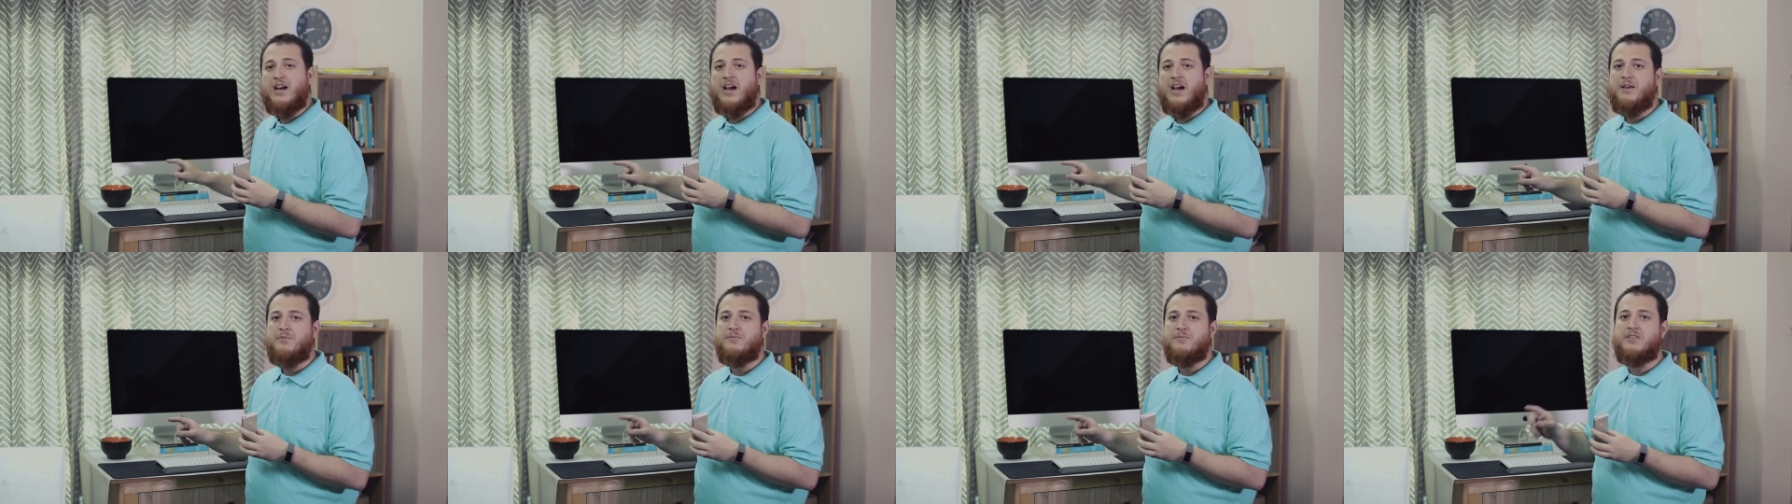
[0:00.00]

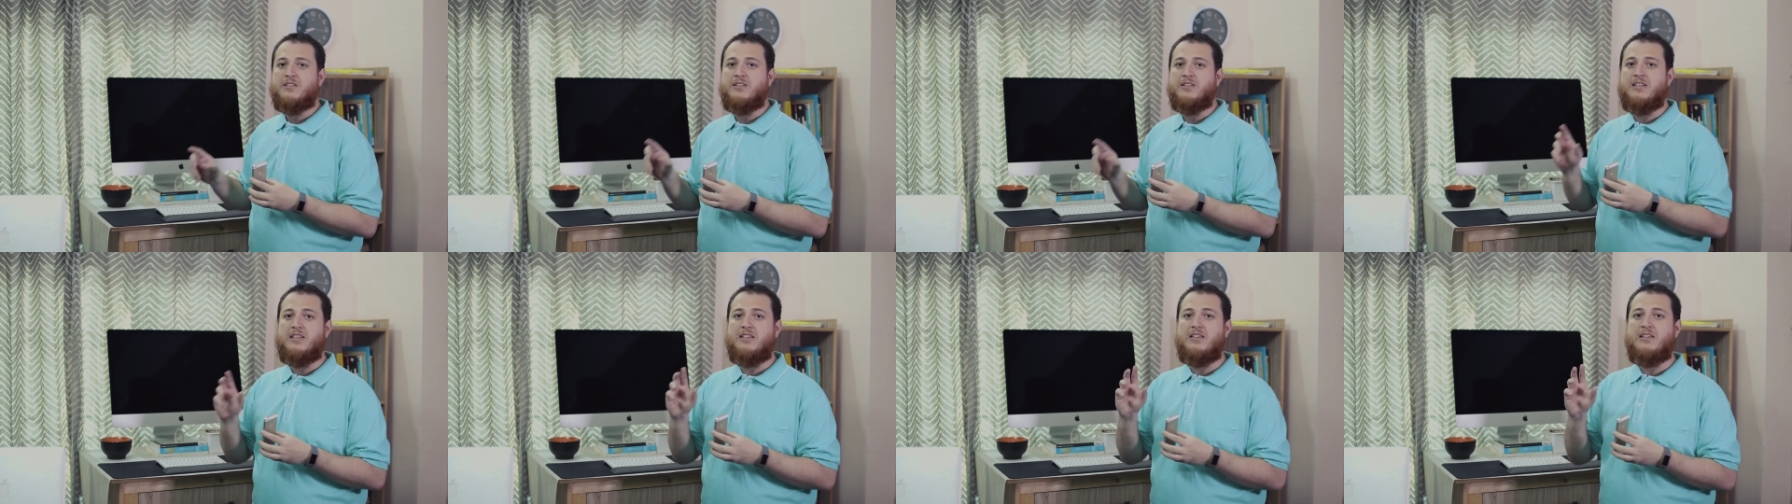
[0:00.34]

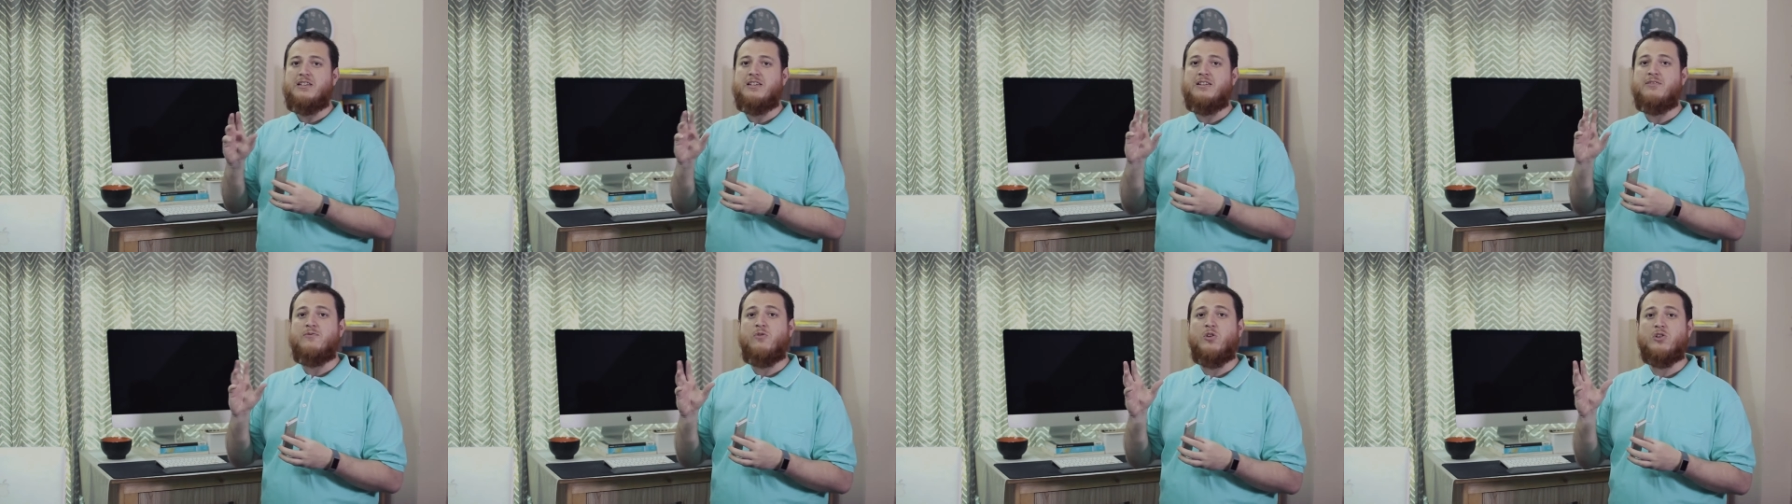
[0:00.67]
times,
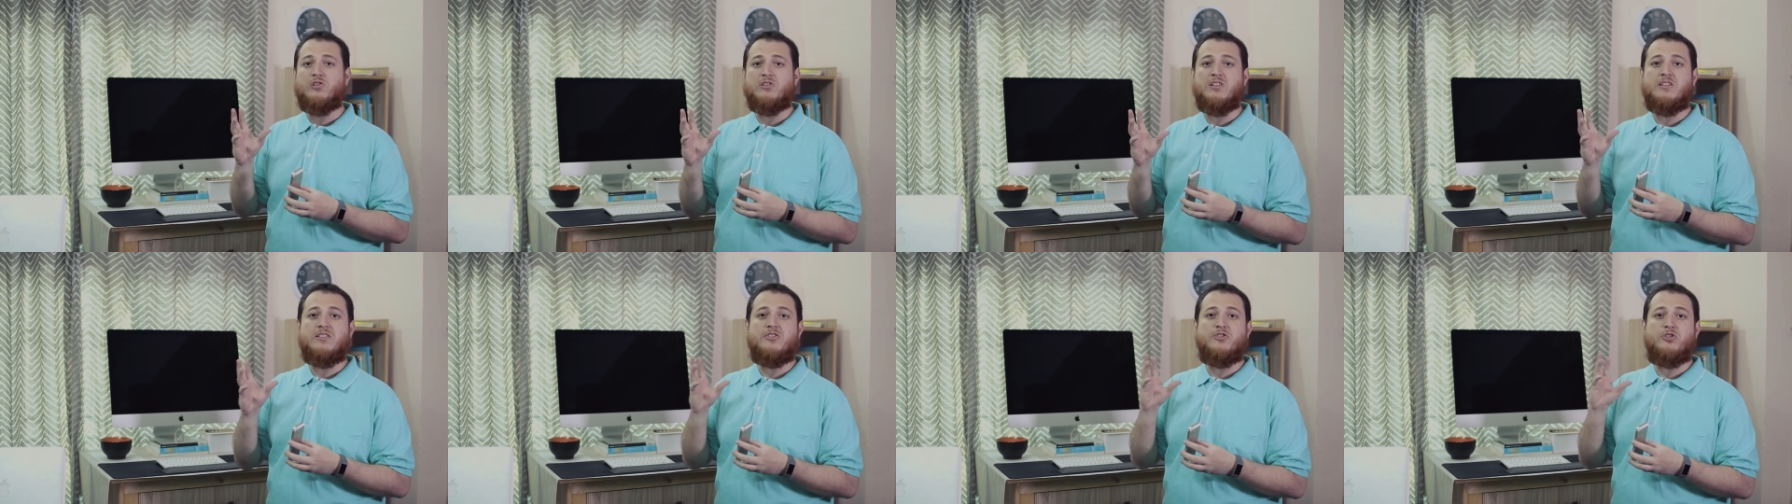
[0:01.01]
he
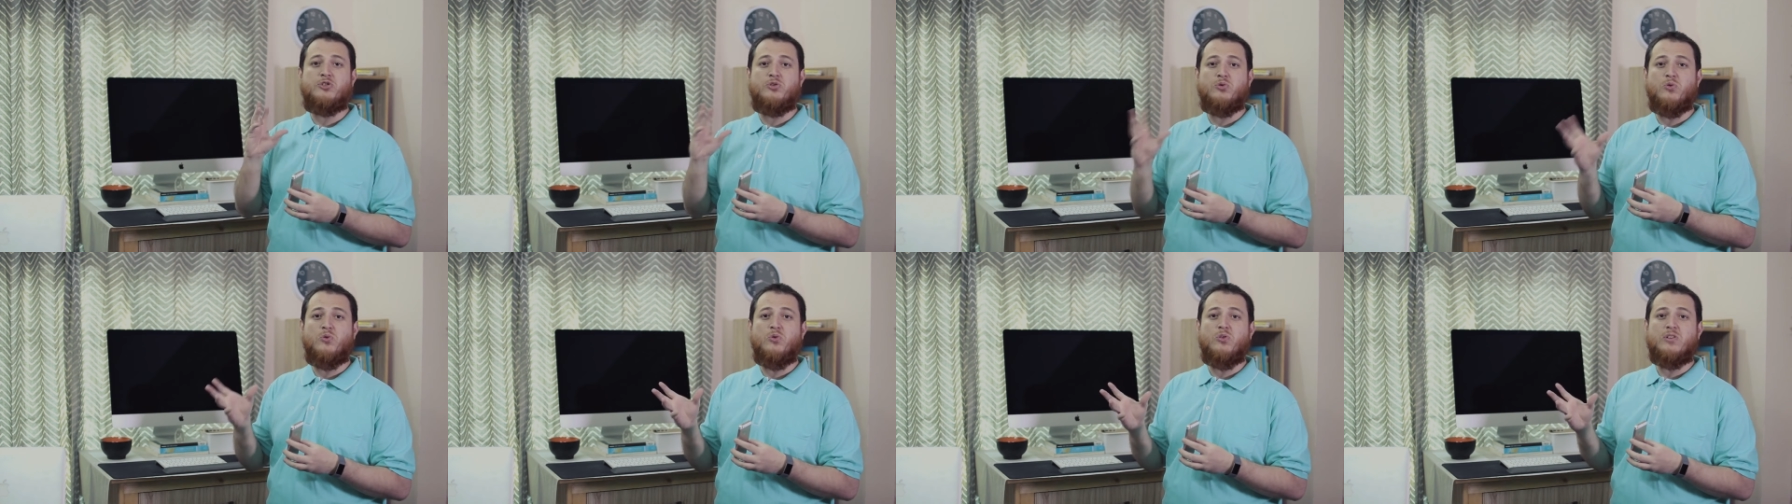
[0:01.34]
wasn't
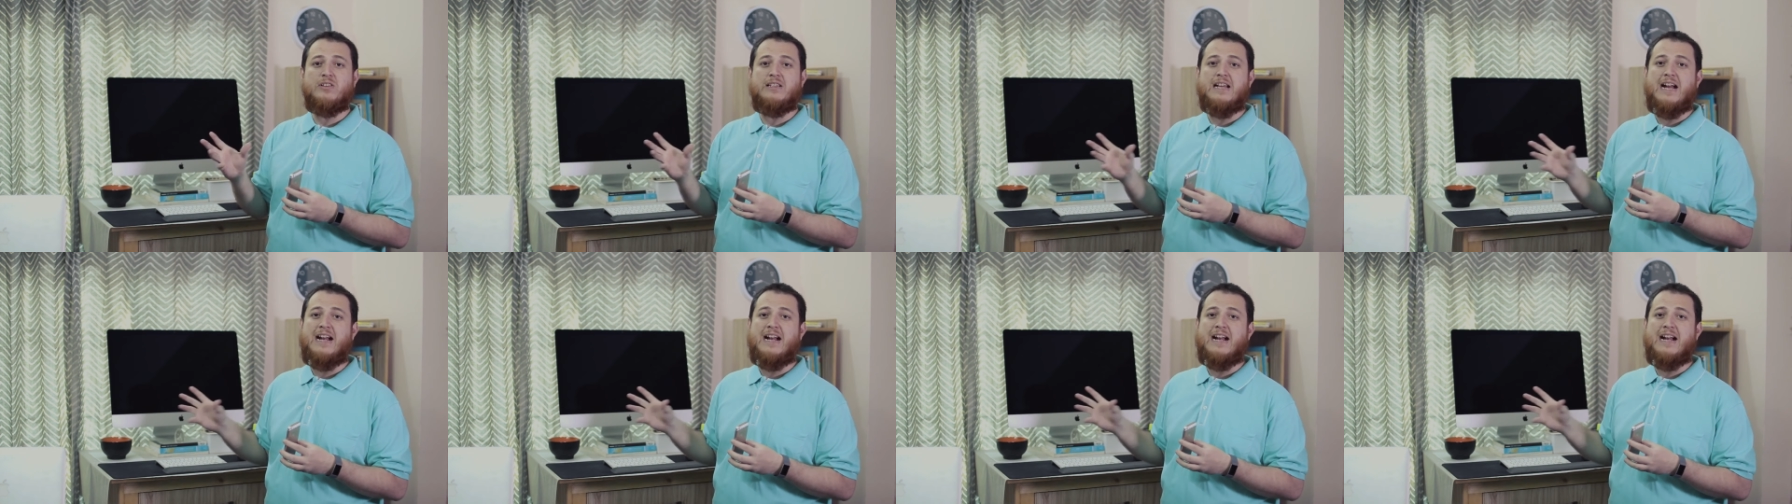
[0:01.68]
sure